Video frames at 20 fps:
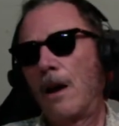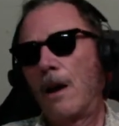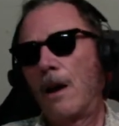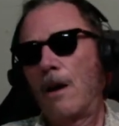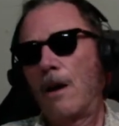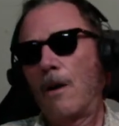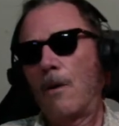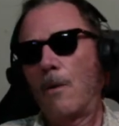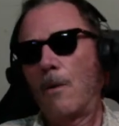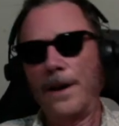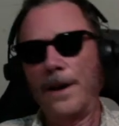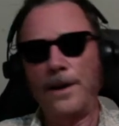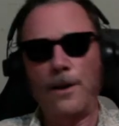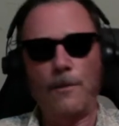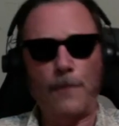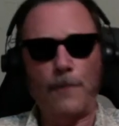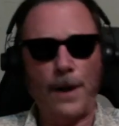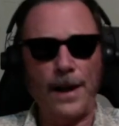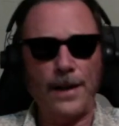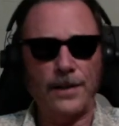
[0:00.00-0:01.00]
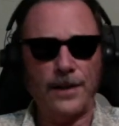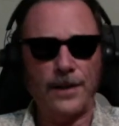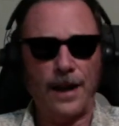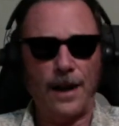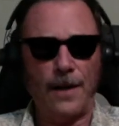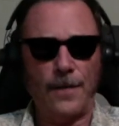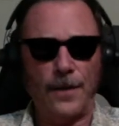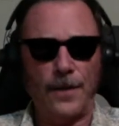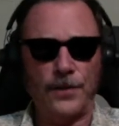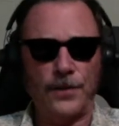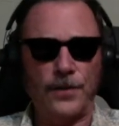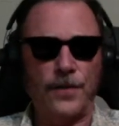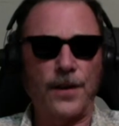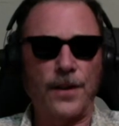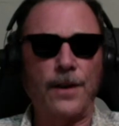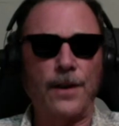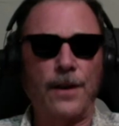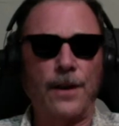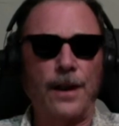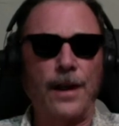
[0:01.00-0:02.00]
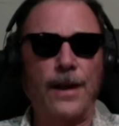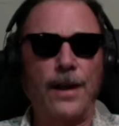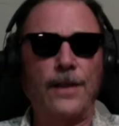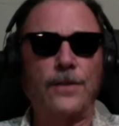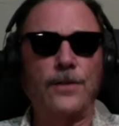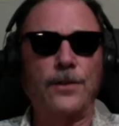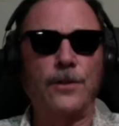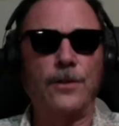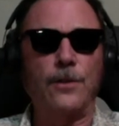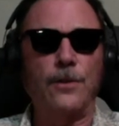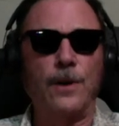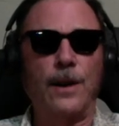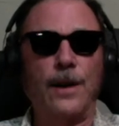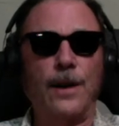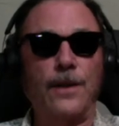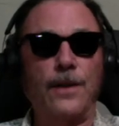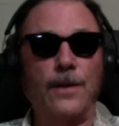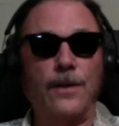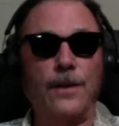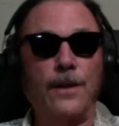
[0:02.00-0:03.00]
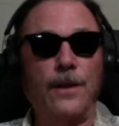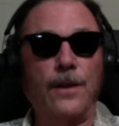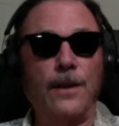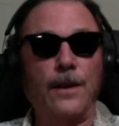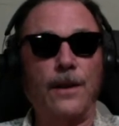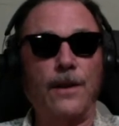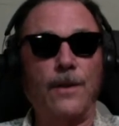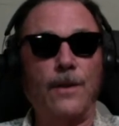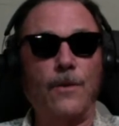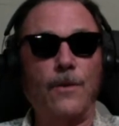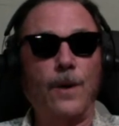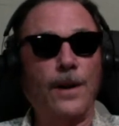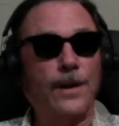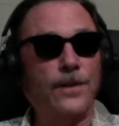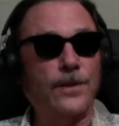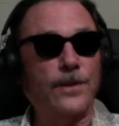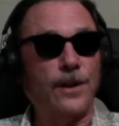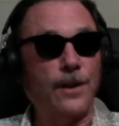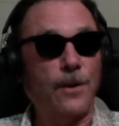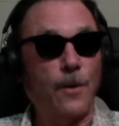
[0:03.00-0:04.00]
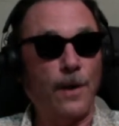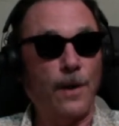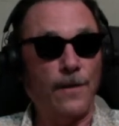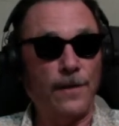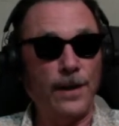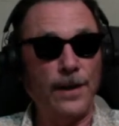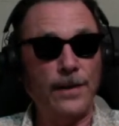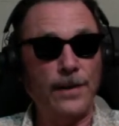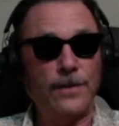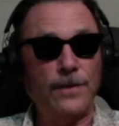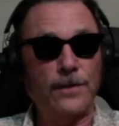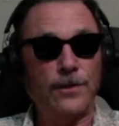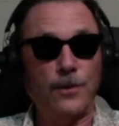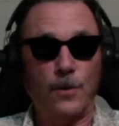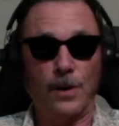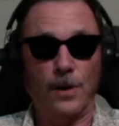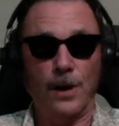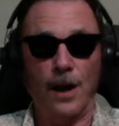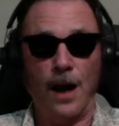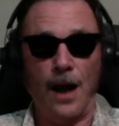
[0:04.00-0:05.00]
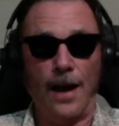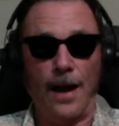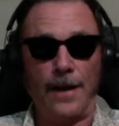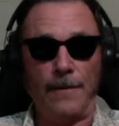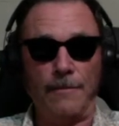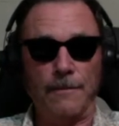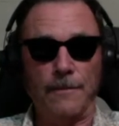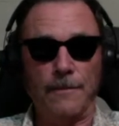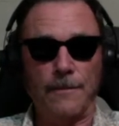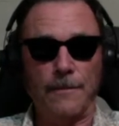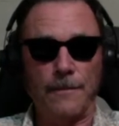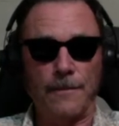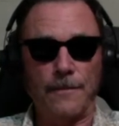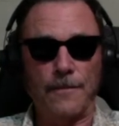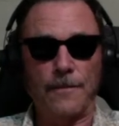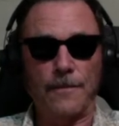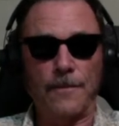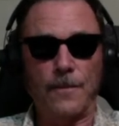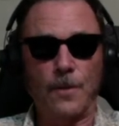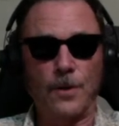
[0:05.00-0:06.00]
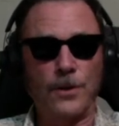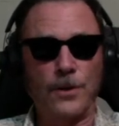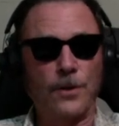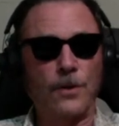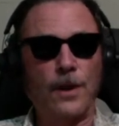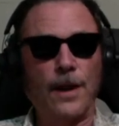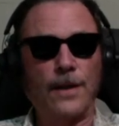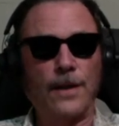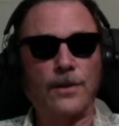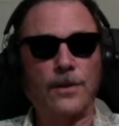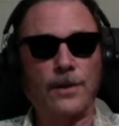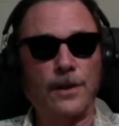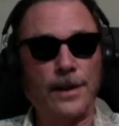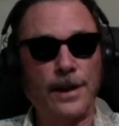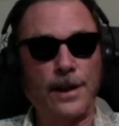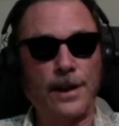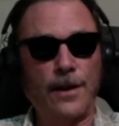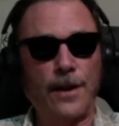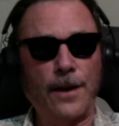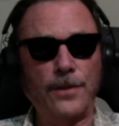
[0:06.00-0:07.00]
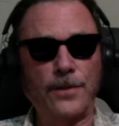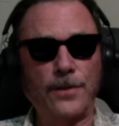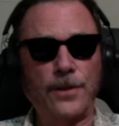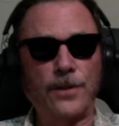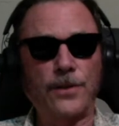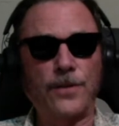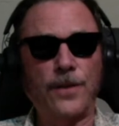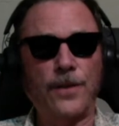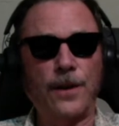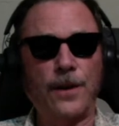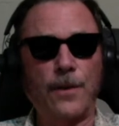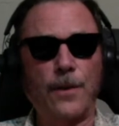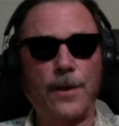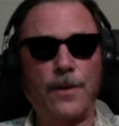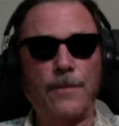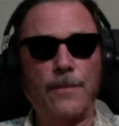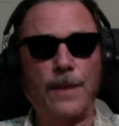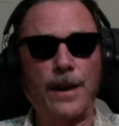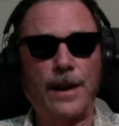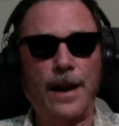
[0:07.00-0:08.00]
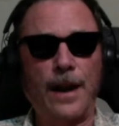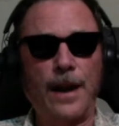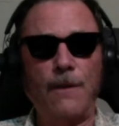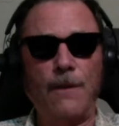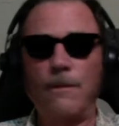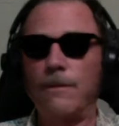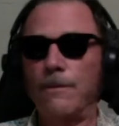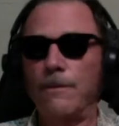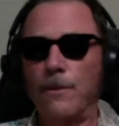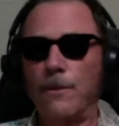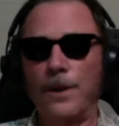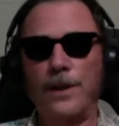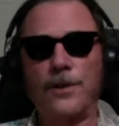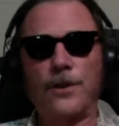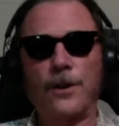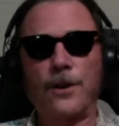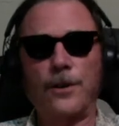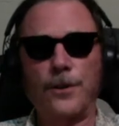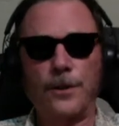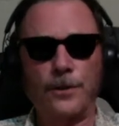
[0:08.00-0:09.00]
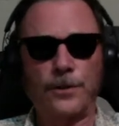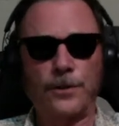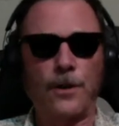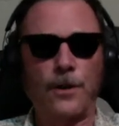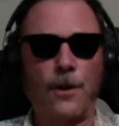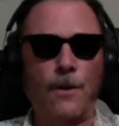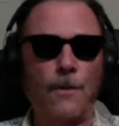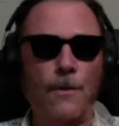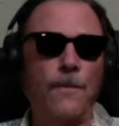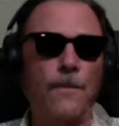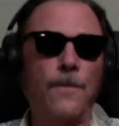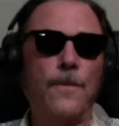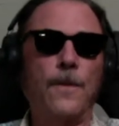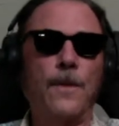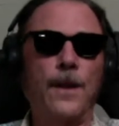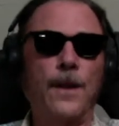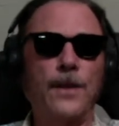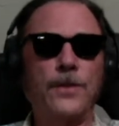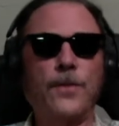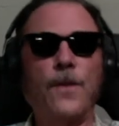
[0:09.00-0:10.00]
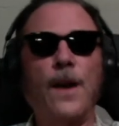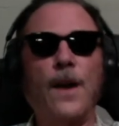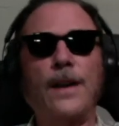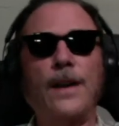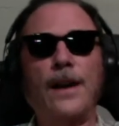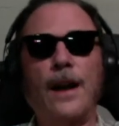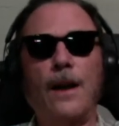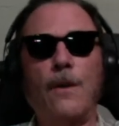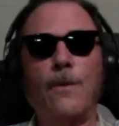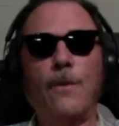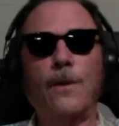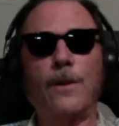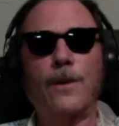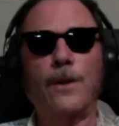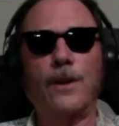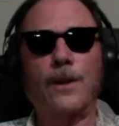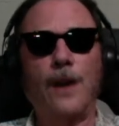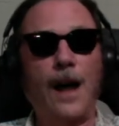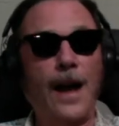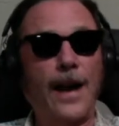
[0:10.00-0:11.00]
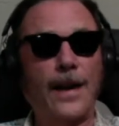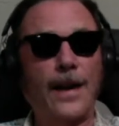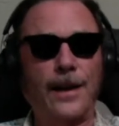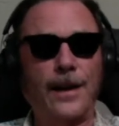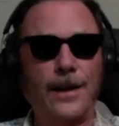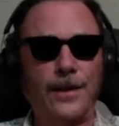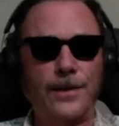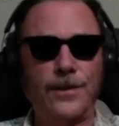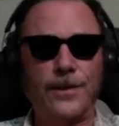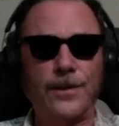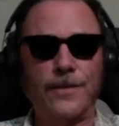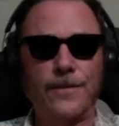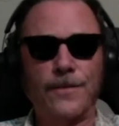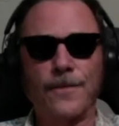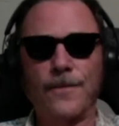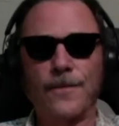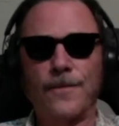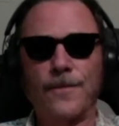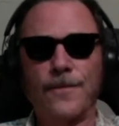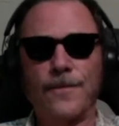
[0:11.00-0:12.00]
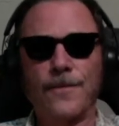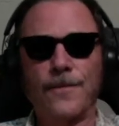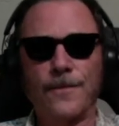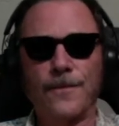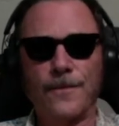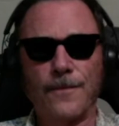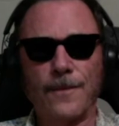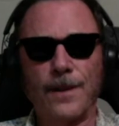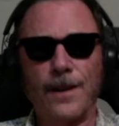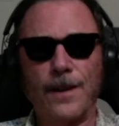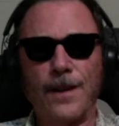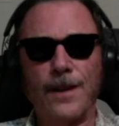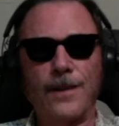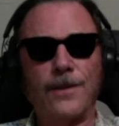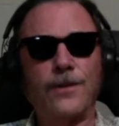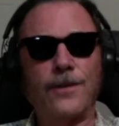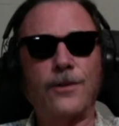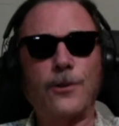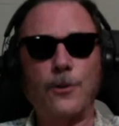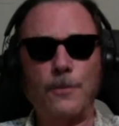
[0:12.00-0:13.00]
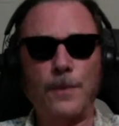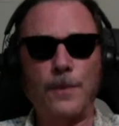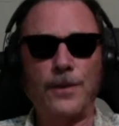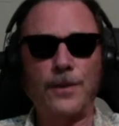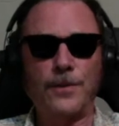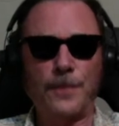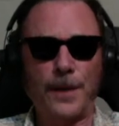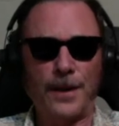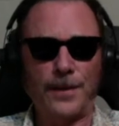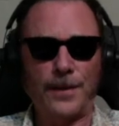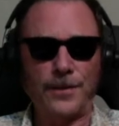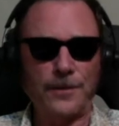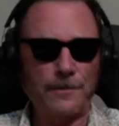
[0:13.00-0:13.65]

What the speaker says: When you break down the sphere into what is equivalent to a line, would you like to linearize the sphere with me now? We shall do so. Let's find out where the line is in 2p space.